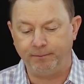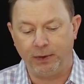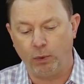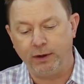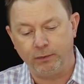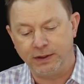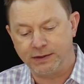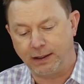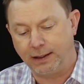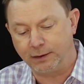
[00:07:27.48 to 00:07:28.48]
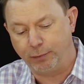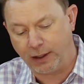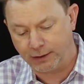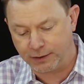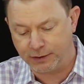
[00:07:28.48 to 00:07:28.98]
one of the reasons I like the
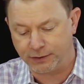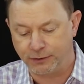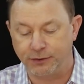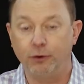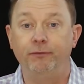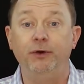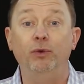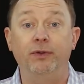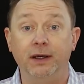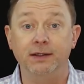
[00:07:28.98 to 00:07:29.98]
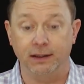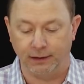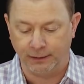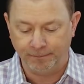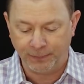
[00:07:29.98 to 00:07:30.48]
product is because there's so few things in
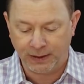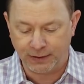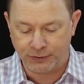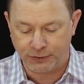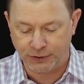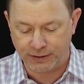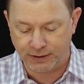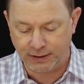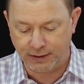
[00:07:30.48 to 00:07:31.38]
it. It's just